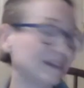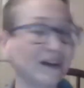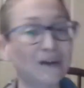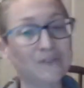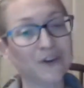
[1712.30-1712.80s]

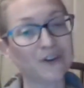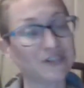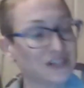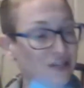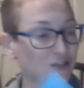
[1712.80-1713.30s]
Love your
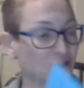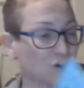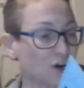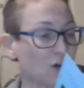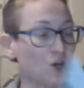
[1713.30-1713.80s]

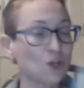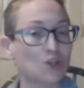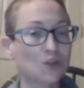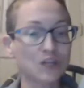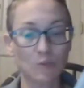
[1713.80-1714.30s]
sister.
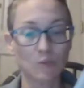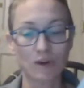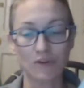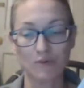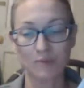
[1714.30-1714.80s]
So this would
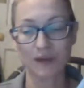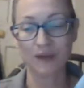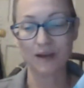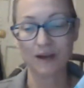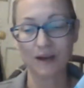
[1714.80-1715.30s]
have
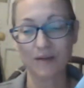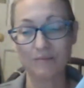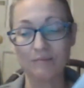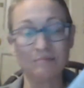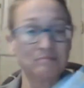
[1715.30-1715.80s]
been
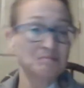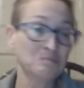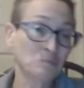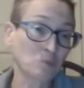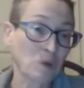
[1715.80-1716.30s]

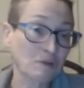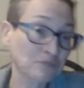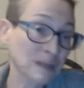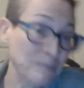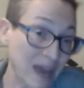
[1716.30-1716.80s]

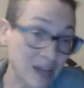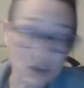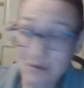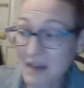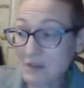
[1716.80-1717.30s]
roughly May
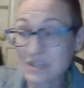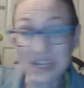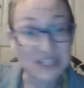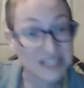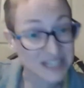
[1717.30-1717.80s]

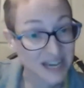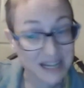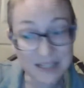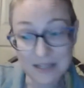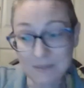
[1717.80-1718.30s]

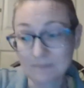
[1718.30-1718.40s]
2006.